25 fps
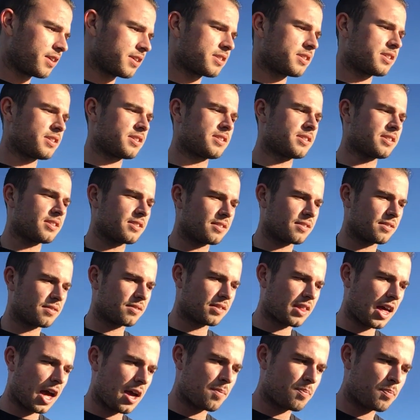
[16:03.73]
this is
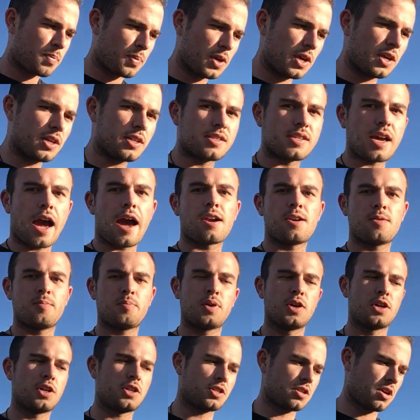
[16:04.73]
that big
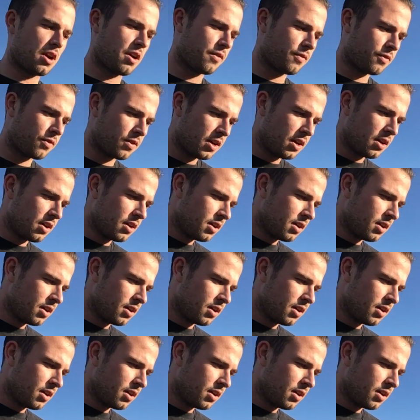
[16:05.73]
Saturn push of